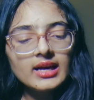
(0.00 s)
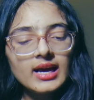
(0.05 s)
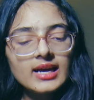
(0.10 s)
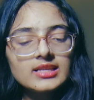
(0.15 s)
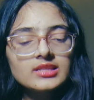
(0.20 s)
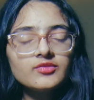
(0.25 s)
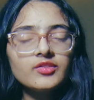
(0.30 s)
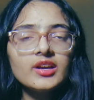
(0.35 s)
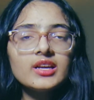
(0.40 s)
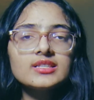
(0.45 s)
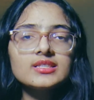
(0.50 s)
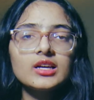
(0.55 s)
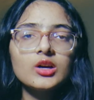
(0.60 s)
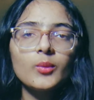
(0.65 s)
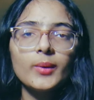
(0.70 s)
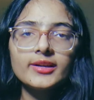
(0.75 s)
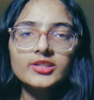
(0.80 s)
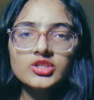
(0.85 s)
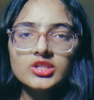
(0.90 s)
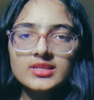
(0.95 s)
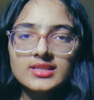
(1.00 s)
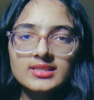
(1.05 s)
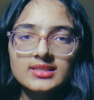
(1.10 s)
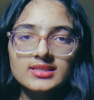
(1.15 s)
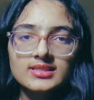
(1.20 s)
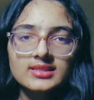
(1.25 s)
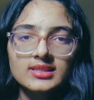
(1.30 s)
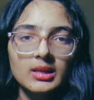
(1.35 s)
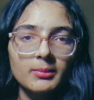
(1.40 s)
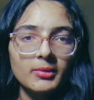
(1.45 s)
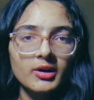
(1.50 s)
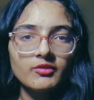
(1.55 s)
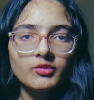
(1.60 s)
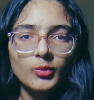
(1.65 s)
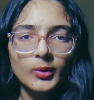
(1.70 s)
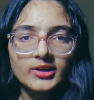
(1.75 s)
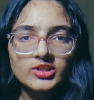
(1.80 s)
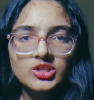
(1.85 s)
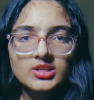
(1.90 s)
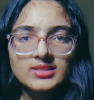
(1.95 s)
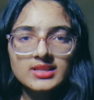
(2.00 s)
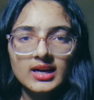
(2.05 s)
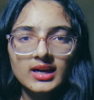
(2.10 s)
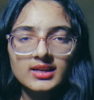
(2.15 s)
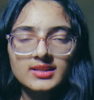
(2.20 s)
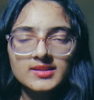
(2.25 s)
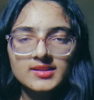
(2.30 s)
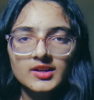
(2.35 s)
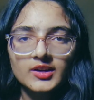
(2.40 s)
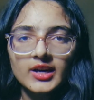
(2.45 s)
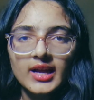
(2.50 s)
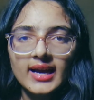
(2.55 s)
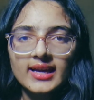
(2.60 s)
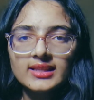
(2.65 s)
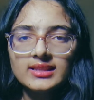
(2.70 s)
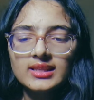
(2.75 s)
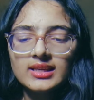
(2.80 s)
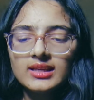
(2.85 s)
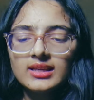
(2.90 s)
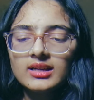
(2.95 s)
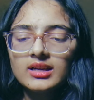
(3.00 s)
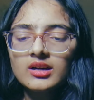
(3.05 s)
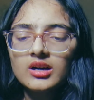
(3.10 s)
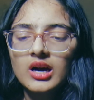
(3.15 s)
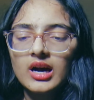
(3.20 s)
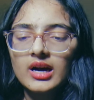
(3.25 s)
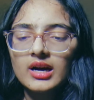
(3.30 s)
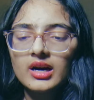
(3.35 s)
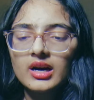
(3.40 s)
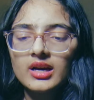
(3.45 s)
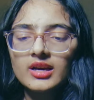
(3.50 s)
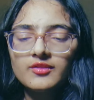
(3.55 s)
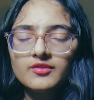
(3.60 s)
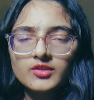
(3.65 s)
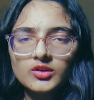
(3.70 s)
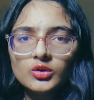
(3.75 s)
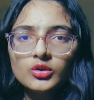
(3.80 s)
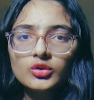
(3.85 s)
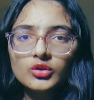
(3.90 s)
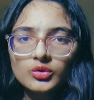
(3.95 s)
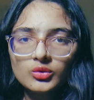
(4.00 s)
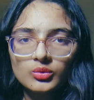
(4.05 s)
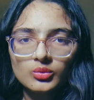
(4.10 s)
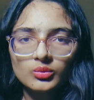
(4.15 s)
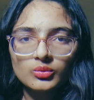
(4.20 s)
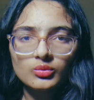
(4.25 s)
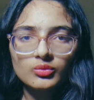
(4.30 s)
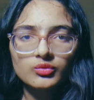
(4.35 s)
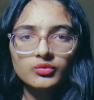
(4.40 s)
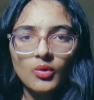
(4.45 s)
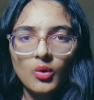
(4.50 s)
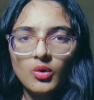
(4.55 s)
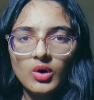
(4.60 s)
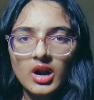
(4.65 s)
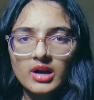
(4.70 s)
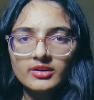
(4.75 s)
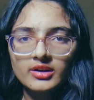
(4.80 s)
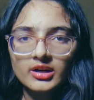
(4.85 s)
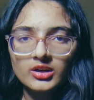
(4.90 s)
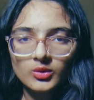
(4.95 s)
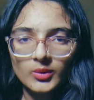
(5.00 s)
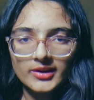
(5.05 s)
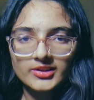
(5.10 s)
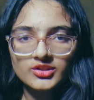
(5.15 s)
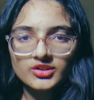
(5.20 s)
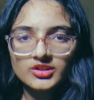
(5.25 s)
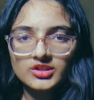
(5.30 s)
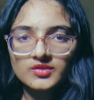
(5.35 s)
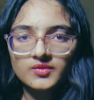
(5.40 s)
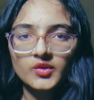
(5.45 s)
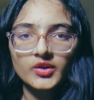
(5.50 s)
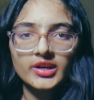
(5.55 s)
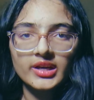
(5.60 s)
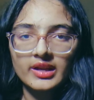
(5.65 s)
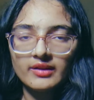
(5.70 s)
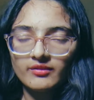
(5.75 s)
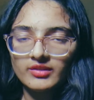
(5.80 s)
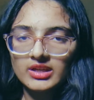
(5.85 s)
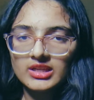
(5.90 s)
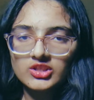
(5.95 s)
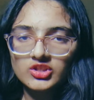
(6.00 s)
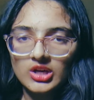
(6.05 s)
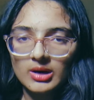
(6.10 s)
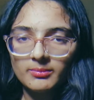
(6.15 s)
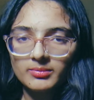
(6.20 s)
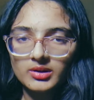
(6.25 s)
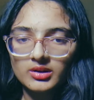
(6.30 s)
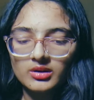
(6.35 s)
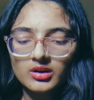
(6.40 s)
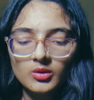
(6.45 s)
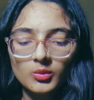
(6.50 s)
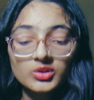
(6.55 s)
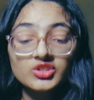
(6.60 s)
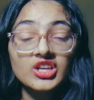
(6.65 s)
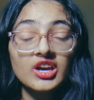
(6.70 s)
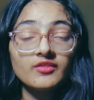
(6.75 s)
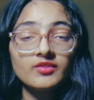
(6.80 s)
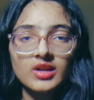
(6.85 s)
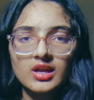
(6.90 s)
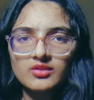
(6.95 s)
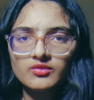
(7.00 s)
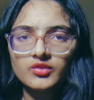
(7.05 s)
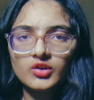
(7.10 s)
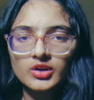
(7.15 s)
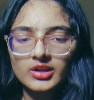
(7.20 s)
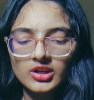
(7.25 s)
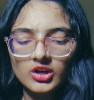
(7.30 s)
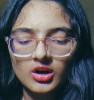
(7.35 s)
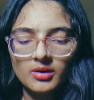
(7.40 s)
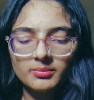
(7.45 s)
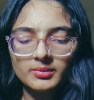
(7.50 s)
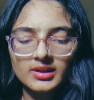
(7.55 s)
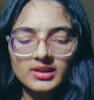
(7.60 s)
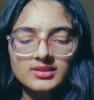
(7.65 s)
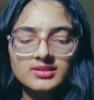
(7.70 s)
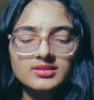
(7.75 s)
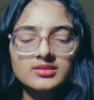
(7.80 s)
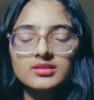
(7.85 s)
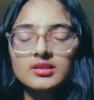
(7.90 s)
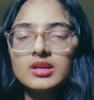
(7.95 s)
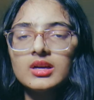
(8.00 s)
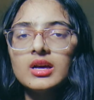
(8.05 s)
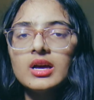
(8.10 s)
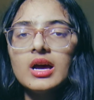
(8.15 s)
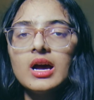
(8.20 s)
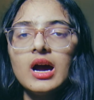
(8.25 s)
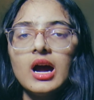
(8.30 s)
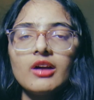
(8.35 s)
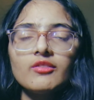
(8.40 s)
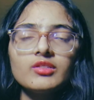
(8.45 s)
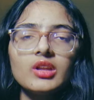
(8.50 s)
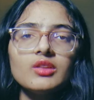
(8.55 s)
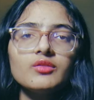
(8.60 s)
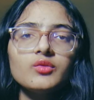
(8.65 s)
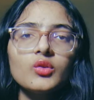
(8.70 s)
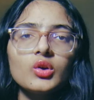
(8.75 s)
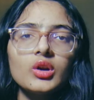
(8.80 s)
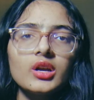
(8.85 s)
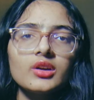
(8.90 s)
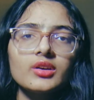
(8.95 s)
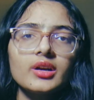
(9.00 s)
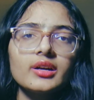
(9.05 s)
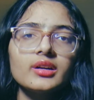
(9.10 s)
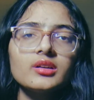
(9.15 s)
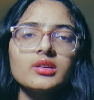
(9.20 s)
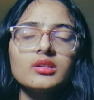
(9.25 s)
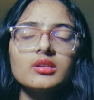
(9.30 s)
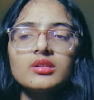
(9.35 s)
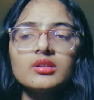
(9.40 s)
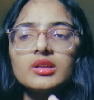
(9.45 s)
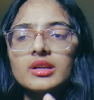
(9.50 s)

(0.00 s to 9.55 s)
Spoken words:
As far as the number of questions are concerned, I think if you do 400 questions for every chapter, which I've done for ray optics, I've done 400.